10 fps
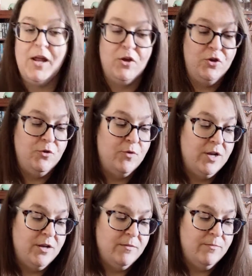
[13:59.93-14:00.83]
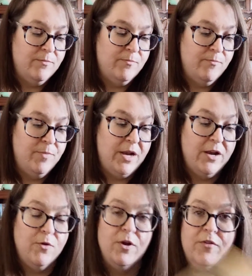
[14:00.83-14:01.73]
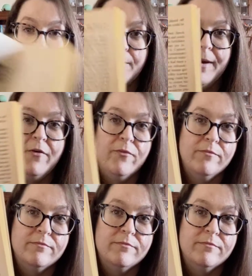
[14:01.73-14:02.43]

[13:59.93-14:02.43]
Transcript: I could read it, but I know nothing about